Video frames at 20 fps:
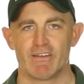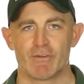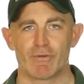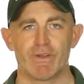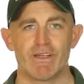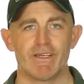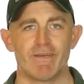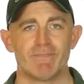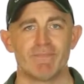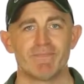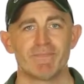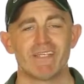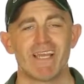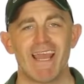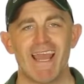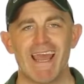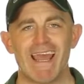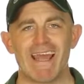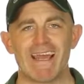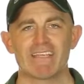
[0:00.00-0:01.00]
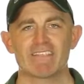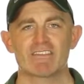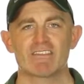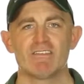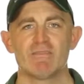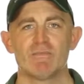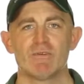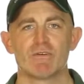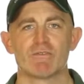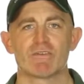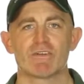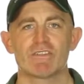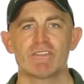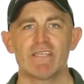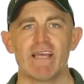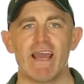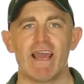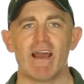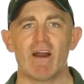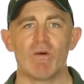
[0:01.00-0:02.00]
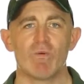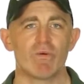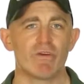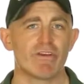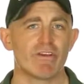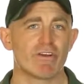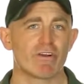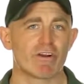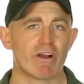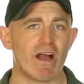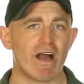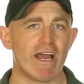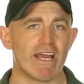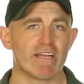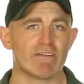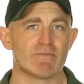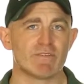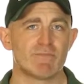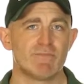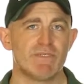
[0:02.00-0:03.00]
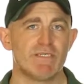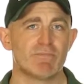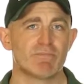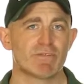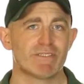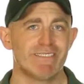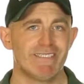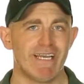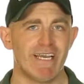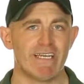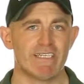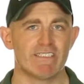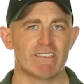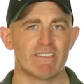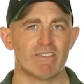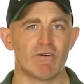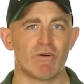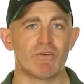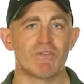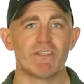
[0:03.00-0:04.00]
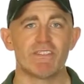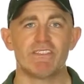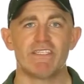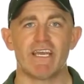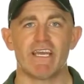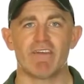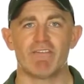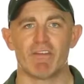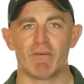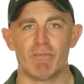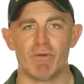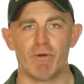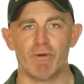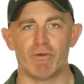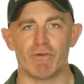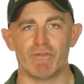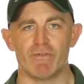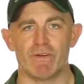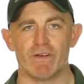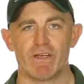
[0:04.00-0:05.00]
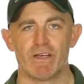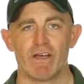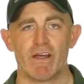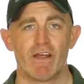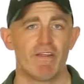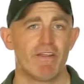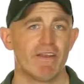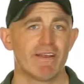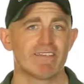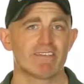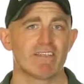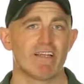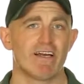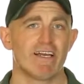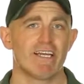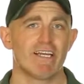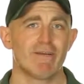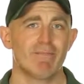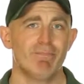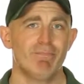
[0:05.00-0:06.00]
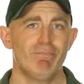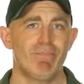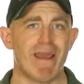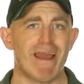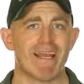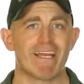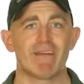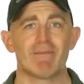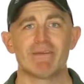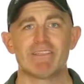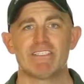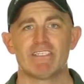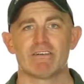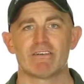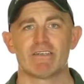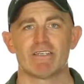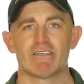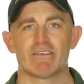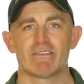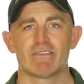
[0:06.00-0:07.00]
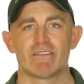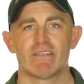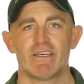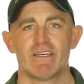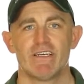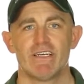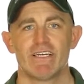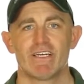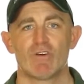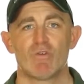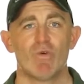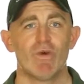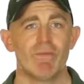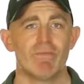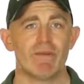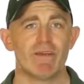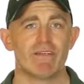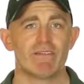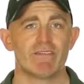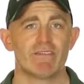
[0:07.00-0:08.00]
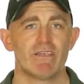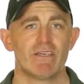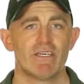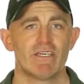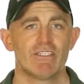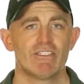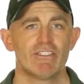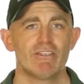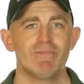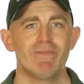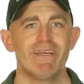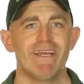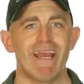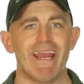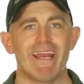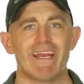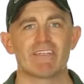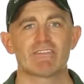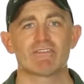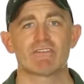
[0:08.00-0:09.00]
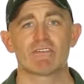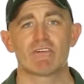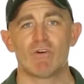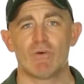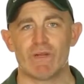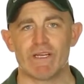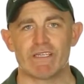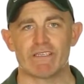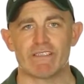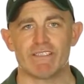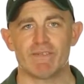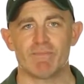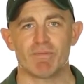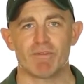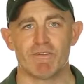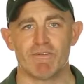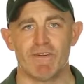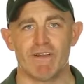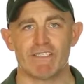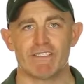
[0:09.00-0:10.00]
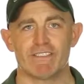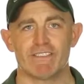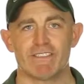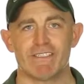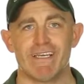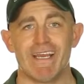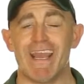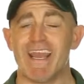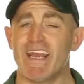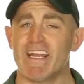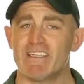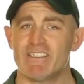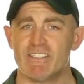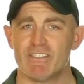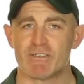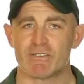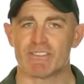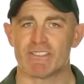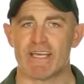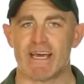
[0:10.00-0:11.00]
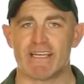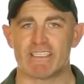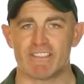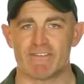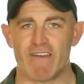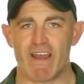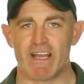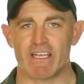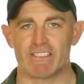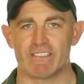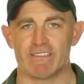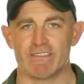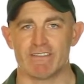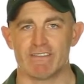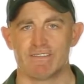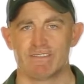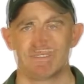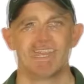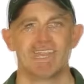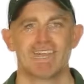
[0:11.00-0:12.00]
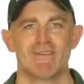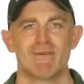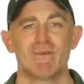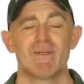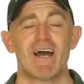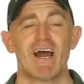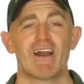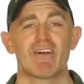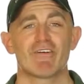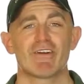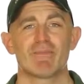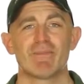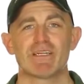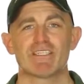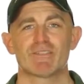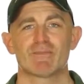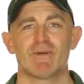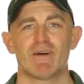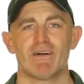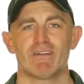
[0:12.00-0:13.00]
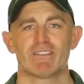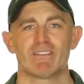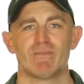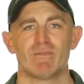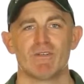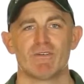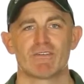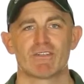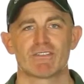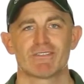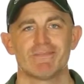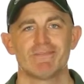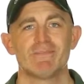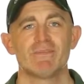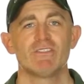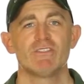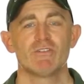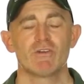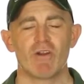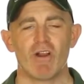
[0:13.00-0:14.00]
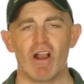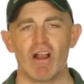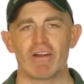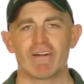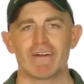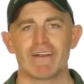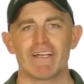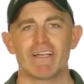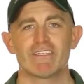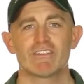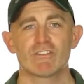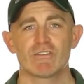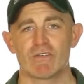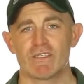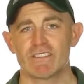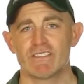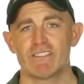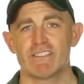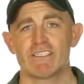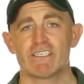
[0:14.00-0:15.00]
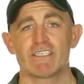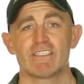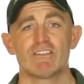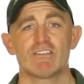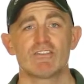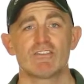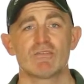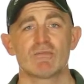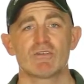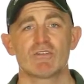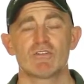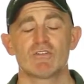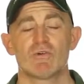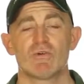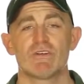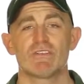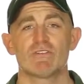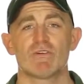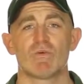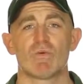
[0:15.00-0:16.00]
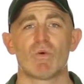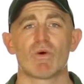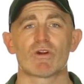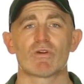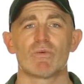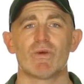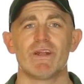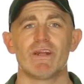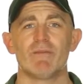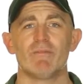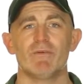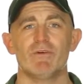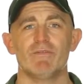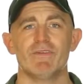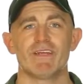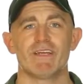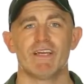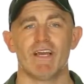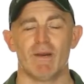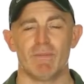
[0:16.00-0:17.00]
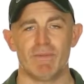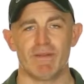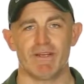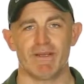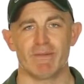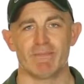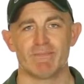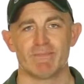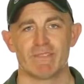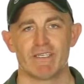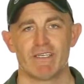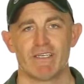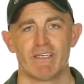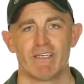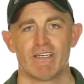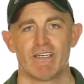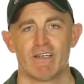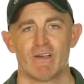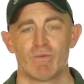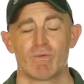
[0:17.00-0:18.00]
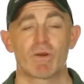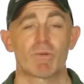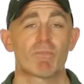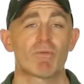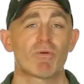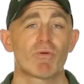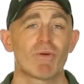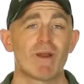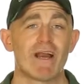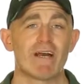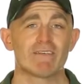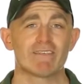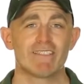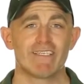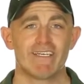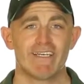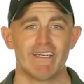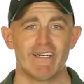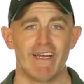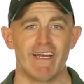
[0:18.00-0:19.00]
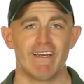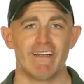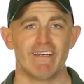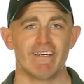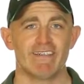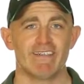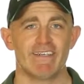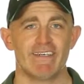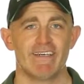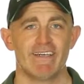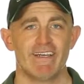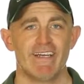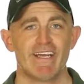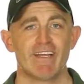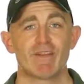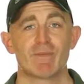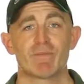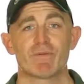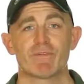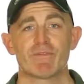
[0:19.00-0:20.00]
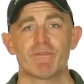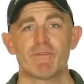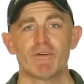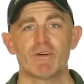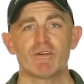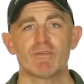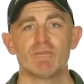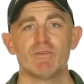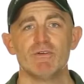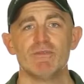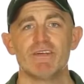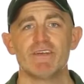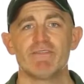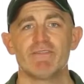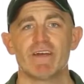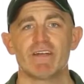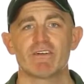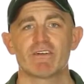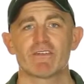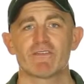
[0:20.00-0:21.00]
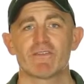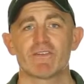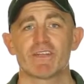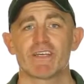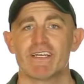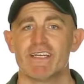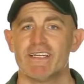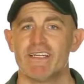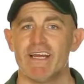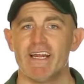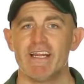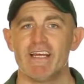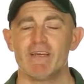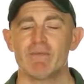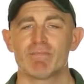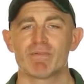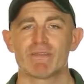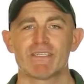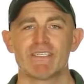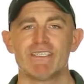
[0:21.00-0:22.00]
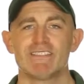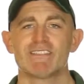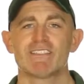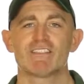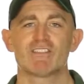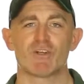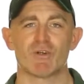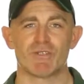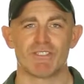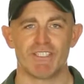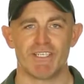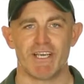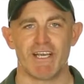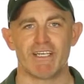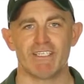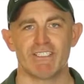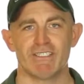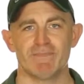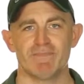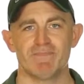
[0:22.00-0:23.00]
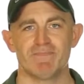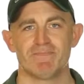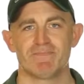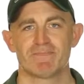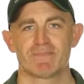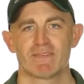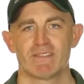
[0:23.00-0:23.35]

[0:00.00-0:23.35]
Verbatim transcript: Three, ask the movers how will your items be protected on the day of the move. Things like packing materials, equipment should be answered quickly, professionally, and to your satisfaction. When hiring Metropolitan Movers, you're hiring a trusted and Consumer Choice award-winning moving company. We're proudly Canadian and the preferred moving vendor for the Canadian Police Association.